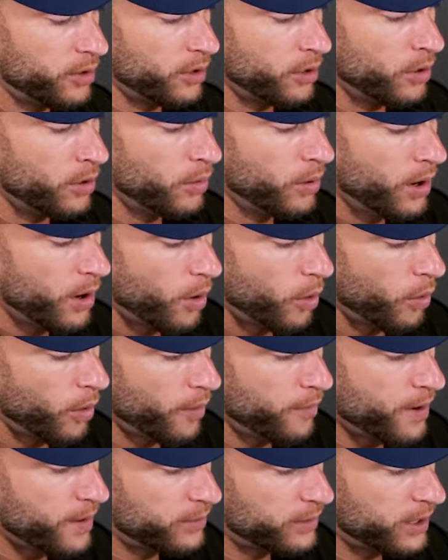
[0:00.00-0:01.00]
and 2
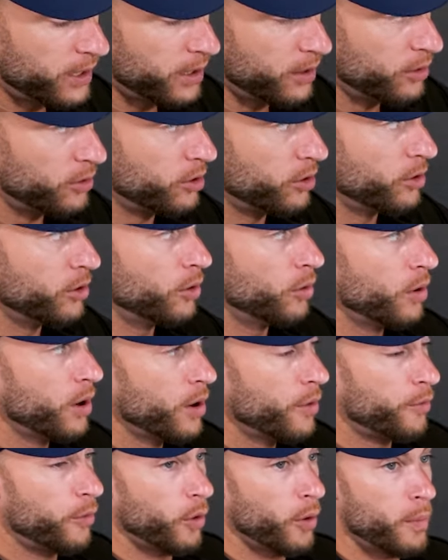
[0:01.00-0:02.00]
or 15 and 2
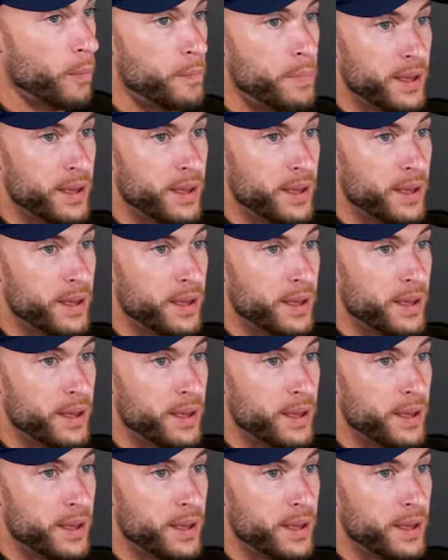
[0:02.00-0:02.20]
for